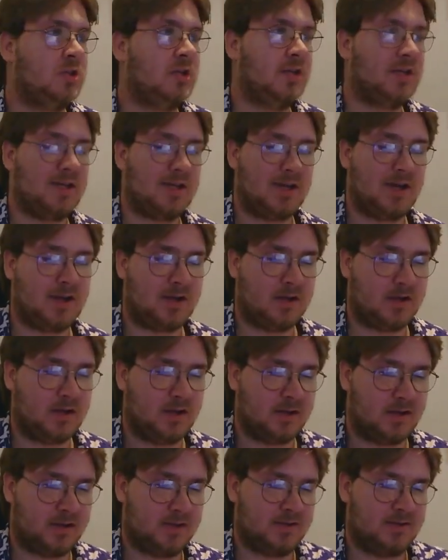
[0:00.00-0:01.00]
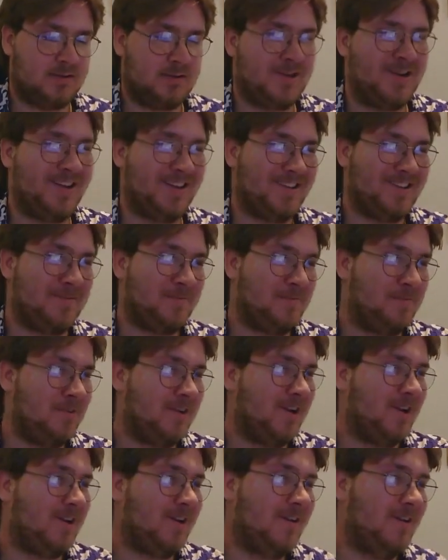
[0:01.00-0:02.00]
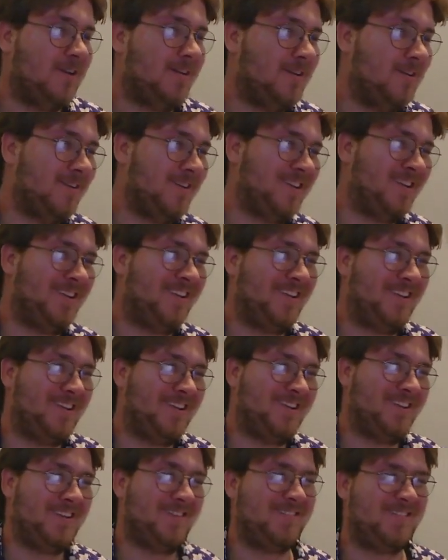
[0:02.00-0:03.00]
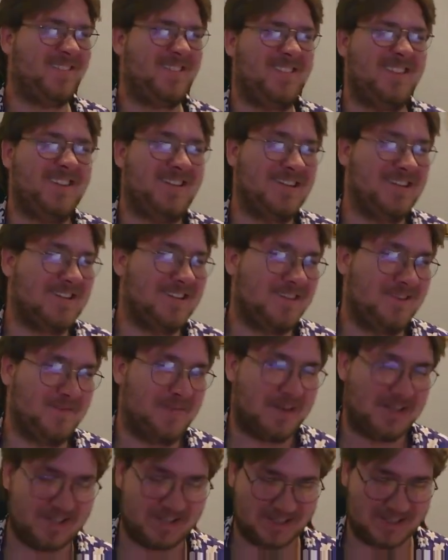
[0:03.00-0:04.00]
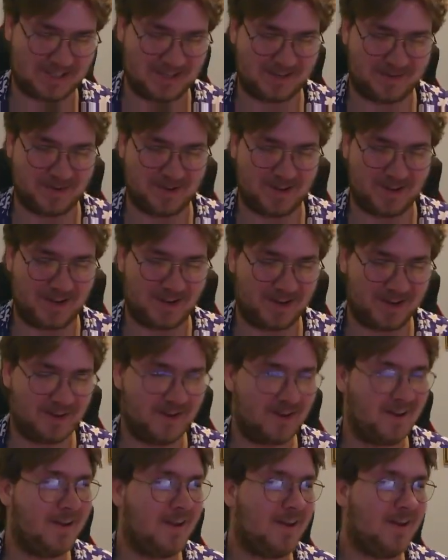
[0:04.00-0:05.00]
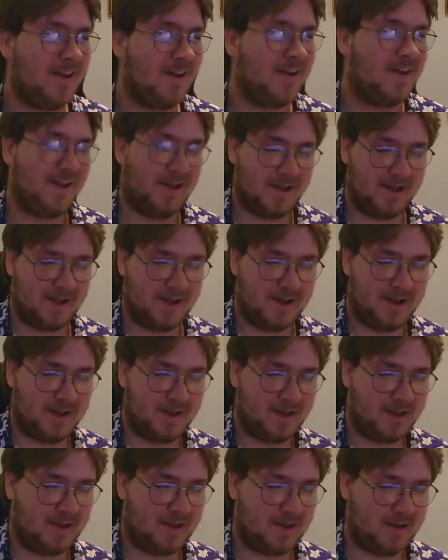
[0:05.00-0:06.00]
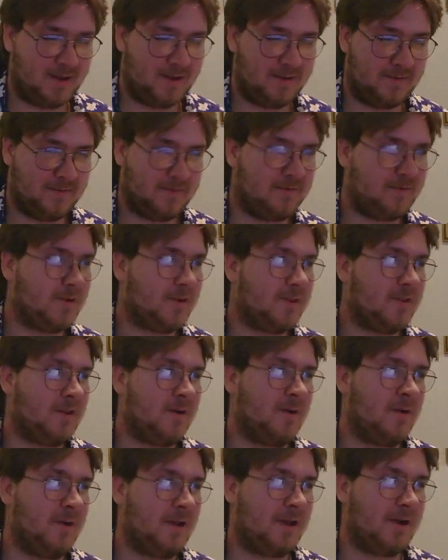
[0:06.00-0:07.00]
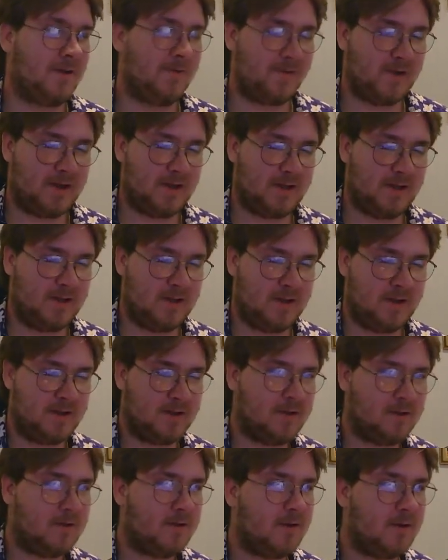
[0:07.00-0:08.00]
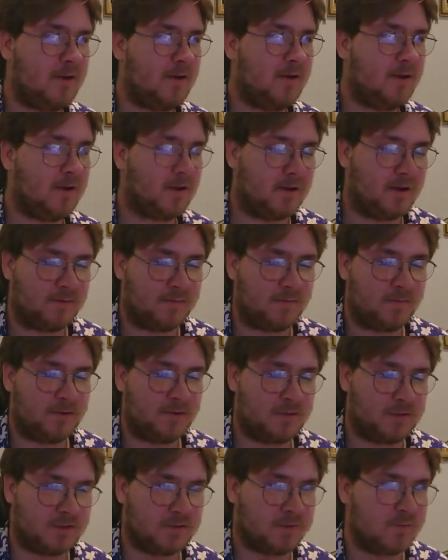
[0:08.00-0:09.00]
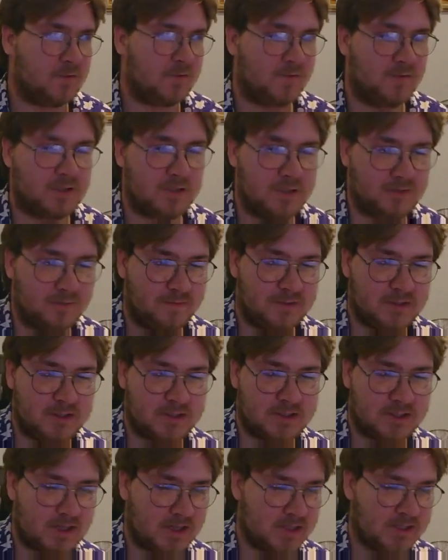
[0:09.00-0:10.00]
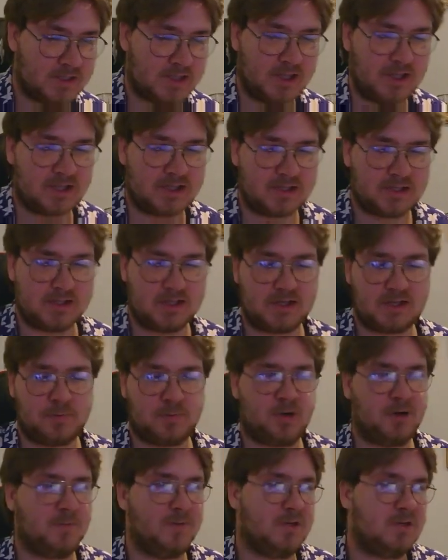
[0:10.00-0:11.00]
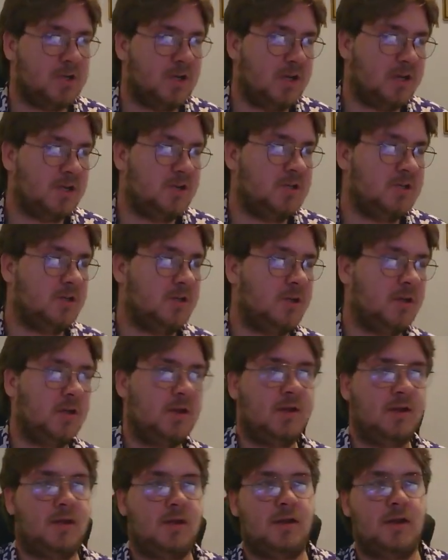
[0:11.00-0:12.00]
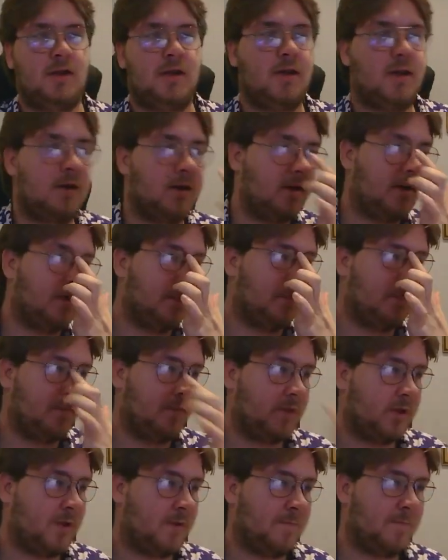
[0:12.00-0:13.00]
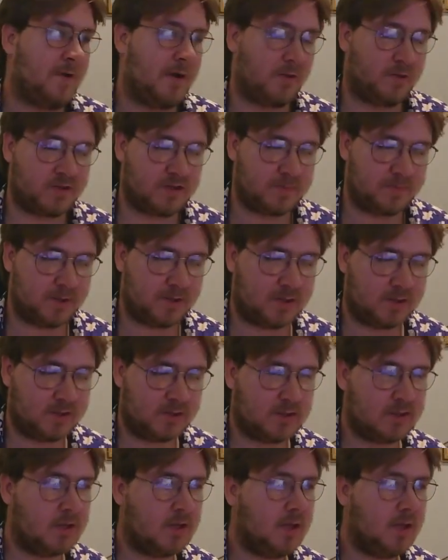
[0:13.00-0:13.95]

Yeah, it's really good. There's not much to say about that. Then we've got the Holy Grail. Let me just move these off to the side. So that's pretty much engine and power spells.